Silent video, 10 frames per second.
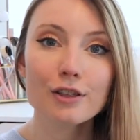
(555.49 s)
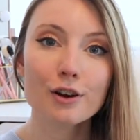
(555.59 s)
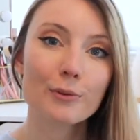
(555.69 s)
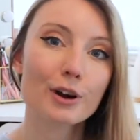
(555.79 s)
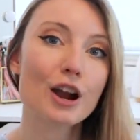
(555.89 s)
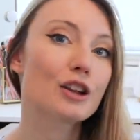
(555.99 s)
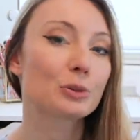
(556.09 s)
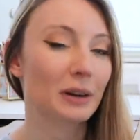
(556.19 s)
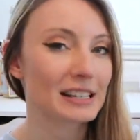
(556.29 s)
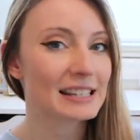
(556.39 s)
there were
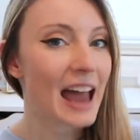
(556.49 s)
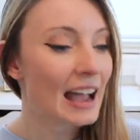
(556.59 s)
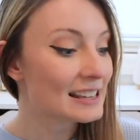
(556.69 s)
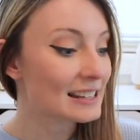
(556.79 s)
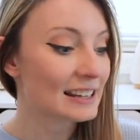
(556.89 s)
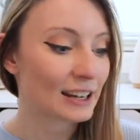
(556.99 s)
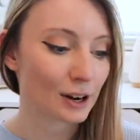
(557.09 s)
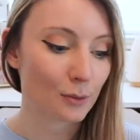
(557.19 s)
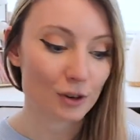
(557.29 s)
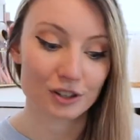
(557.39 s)
20 snacks in
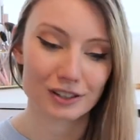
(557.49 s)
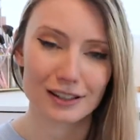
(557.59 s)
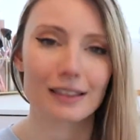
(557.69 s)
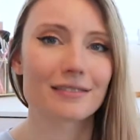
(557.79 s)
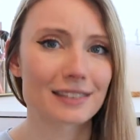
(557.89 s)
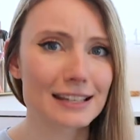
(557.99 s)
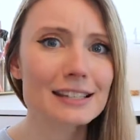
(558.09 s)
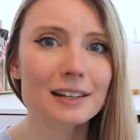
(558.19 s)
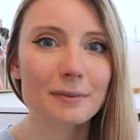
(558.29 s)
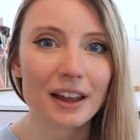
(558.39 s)
here, which is a
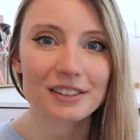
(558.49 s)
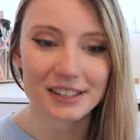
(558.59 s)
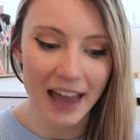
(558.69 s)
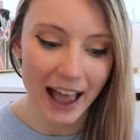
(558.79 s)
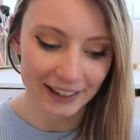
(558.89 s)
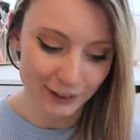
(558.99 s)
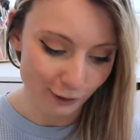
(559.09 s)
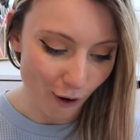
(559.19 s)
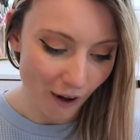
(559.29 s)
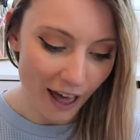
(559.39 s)
decent amount of snacks.
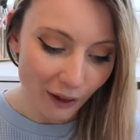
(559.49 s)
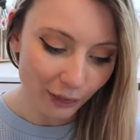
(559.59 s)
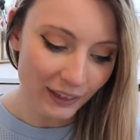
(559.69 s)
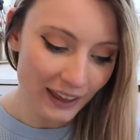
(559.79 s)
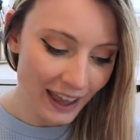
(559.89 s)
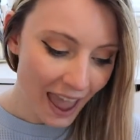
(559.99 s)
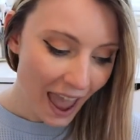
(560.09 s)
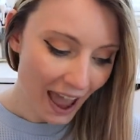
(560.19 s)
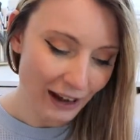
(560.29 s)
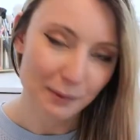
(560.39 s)
They're all healthy,
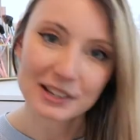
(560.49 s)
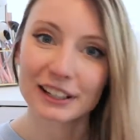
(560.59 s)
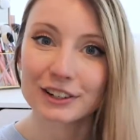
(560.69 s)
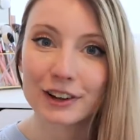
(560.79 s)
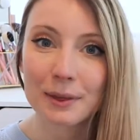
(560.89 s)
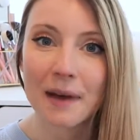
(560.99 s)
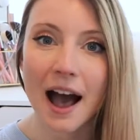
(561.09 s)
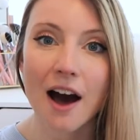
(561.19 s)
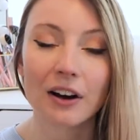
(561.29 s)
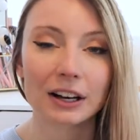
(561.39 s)
and I'm excited to try them
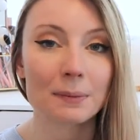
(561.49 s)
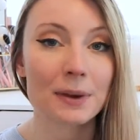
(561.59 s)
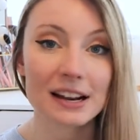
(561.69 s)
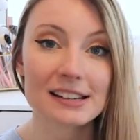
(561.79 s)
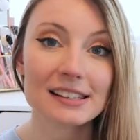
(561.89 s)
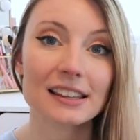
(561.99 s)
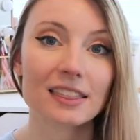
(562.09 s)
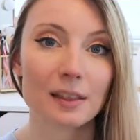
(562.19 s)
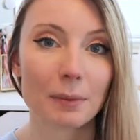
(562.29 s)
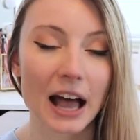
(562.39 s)
out. Compared
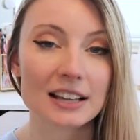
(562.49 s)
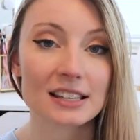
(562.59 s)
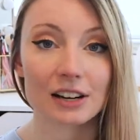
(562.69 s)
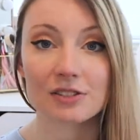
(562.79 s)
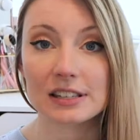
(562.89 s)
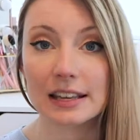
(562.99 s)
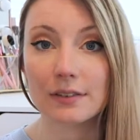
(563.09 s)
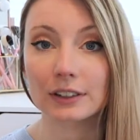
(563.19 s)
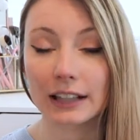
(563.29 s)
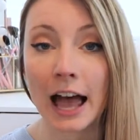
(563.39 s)
to the box that I
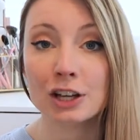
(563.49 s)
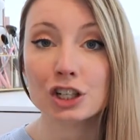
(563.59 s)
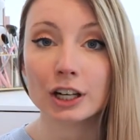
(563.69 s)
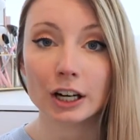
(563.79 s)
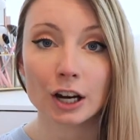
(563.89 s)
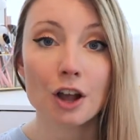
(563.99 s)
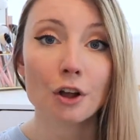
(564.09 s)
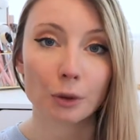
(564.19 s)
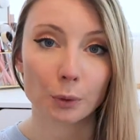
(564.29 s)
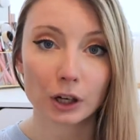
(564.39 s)
received last year,
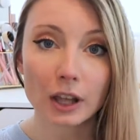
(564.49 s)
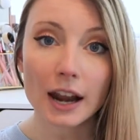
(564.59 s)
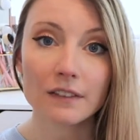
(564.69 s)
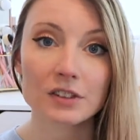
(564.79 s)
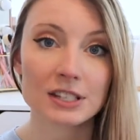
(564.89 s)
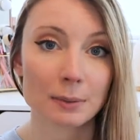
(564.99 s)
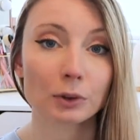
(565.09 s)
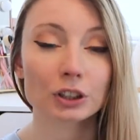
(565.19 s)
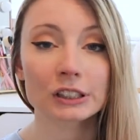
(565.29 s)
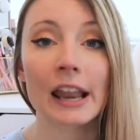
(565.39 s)
there were a lot of
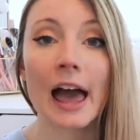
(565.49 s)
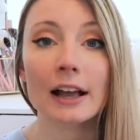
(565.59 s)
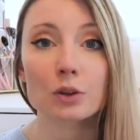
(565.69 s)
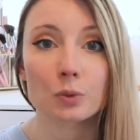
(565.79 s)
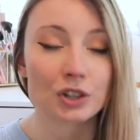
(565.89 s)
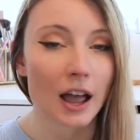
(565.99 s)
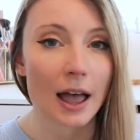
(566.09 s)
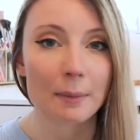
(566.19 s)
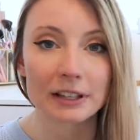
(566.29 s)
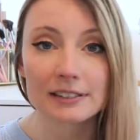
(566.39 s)
similar snacks, which
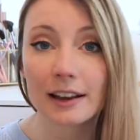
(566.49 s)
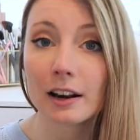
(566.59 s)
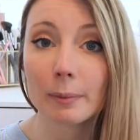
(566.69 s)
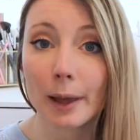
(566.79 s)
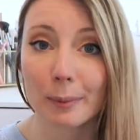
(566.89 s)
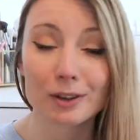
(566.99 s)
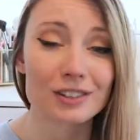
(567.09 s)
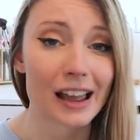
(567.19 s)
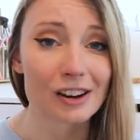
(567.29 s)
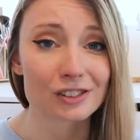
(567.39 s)
I'm excited about because
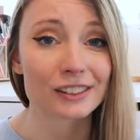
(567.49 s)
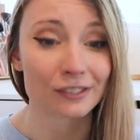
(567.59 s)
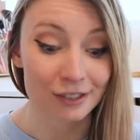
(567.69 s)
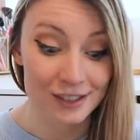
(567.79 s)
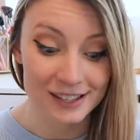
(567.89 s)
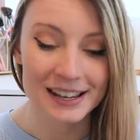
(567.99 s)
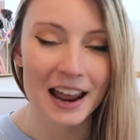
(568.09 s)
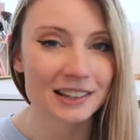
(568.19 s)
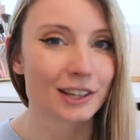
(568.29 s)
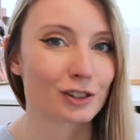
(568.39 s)
the
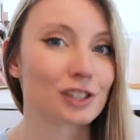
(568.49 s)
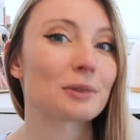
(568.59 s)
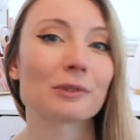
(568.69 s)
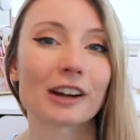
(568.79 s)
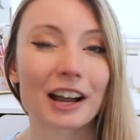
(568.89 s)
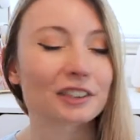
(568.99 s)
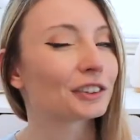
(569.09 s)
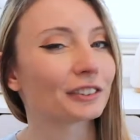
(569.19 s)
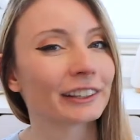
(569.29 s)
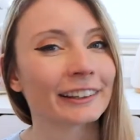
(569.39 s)
snacks that are similar I
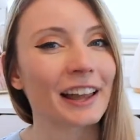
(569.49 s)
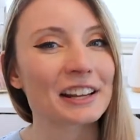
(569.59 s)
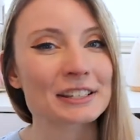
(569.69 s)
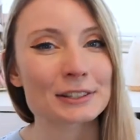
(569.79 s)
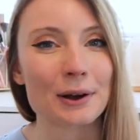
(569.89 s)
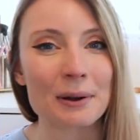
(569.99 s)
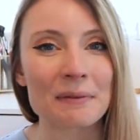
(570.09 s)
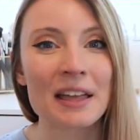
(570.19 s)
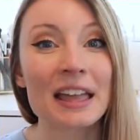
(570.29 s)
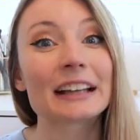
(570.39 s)
actually really liked, so
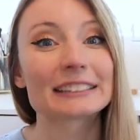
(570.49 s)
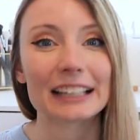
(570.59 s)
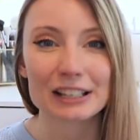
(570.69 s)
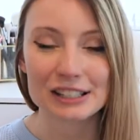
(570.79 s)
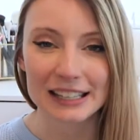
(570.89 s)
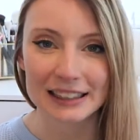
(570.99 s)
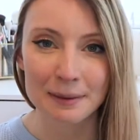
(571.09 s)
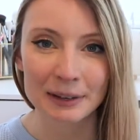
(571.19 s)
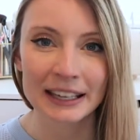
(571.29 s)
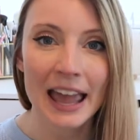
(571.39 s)
I'm excited to get
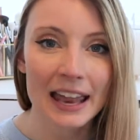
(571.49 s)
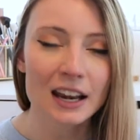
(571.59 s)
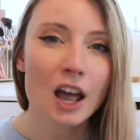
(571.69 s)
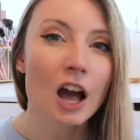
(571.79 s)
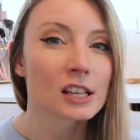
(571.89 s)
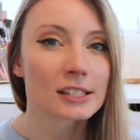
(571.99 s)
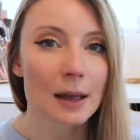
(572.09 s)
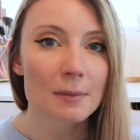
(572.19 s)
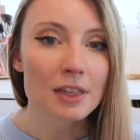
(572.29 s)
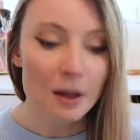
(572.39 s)
them again.
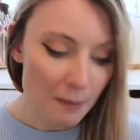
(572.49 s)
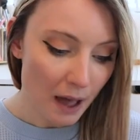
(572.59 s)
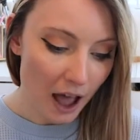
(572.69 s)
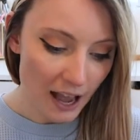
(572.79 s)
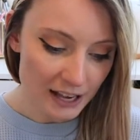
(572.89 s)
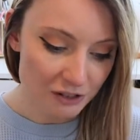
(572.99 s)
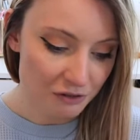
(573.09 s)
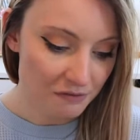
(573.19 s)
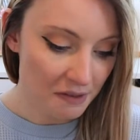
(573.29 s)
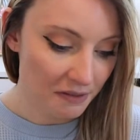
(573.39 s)
Some of them I
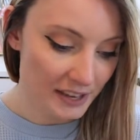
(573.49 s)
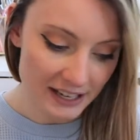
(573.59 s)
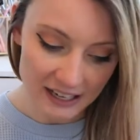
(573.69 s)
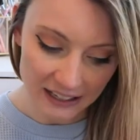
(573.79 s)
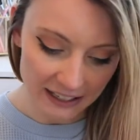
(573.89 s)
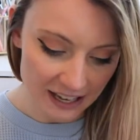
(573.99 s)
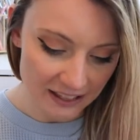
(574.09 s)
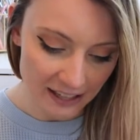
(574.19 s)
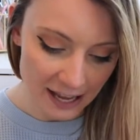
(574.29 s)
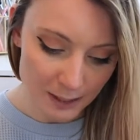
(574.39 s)
didn't get in
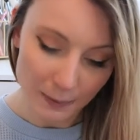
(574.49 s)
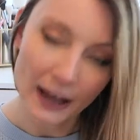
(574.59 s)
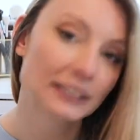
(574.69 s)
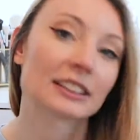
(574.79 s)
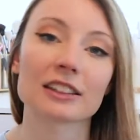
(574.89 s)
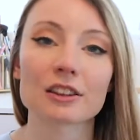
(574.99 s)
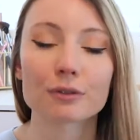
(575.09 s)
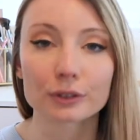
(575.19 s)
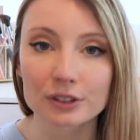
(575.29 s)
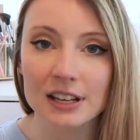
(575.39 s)
the last box. Like the
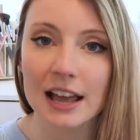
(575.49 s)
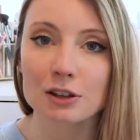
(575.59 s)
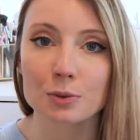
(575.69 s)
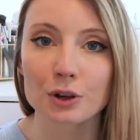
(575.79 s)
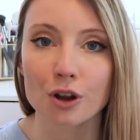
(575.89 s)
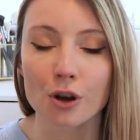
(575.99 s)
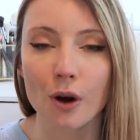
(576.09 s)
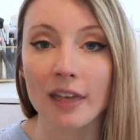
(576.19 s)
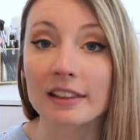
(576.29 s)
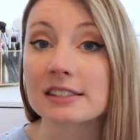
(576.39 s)
fruit snacks were new,
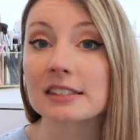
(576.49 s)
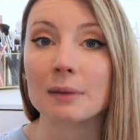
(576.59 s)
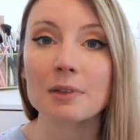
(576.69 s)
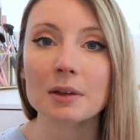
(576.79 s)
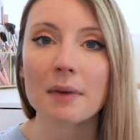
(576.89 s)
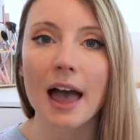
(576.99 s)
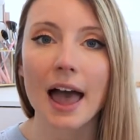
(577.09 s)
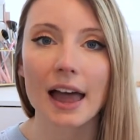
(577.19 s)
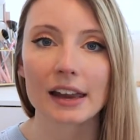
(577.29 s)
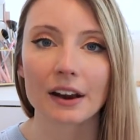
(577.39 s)
and then some of them
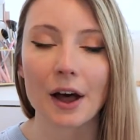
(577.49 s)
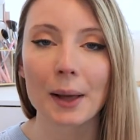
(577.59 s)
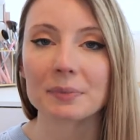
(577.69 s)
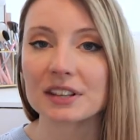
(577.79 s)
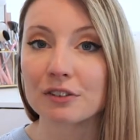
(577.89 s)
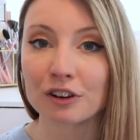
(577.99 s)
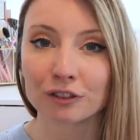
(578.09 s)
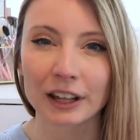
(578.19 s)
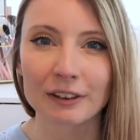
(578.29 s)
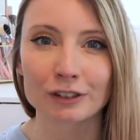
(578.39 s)
had different
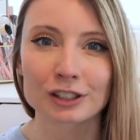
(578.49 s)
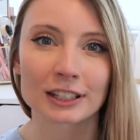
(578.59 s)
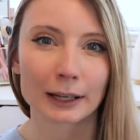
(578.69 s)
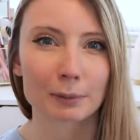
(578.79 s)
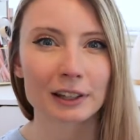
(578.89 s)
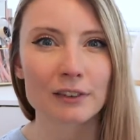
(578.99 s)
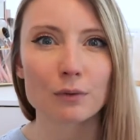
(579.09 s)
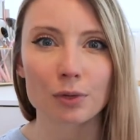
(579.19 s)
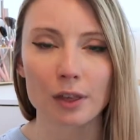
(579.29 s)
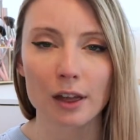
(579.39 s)
flavors. Like I believe
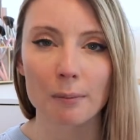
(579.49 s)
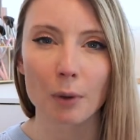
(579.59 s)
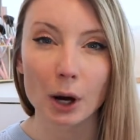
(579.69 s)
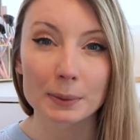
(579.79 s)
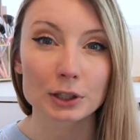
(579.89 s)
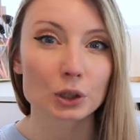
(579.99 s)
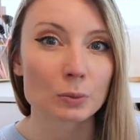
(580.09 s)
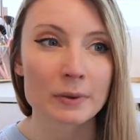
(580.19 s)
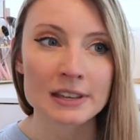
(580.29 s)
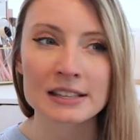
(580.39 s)
the barbecue
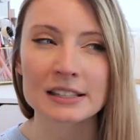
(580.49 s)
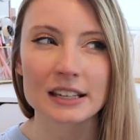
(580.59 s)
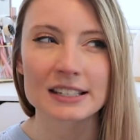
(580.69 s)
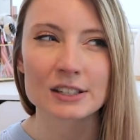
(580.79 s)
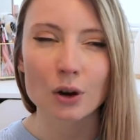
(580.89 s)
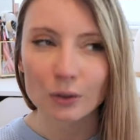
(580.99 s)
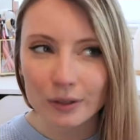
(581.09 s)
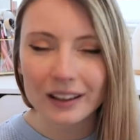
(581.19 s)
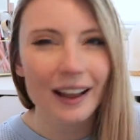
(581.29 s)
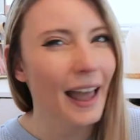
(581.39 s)
beans, I don't
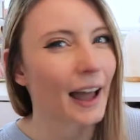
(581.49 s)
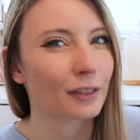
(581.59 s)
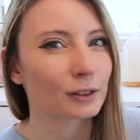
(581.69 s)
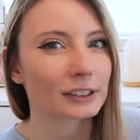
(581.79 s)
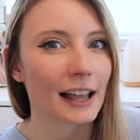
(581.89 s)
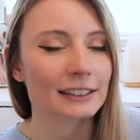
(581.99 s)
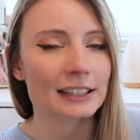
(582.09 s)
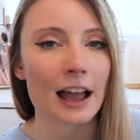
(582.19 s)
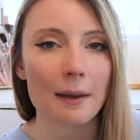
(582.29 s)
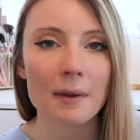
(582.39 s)
think I had those last
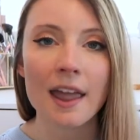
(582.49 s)
time,